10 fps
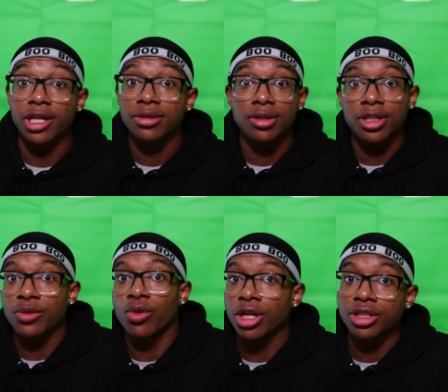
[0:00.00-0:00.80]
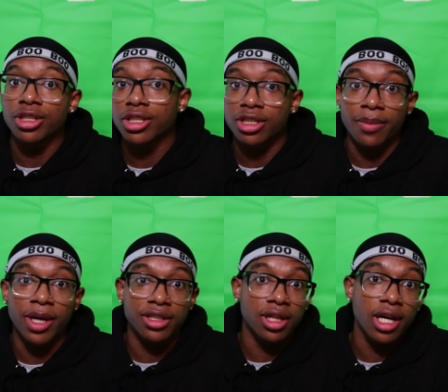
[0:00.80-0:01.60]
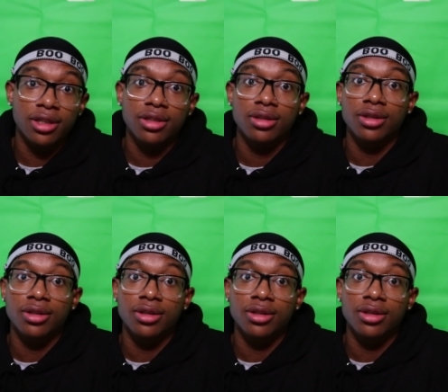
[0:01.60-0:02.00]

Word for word: like keep watching this because I'm about to like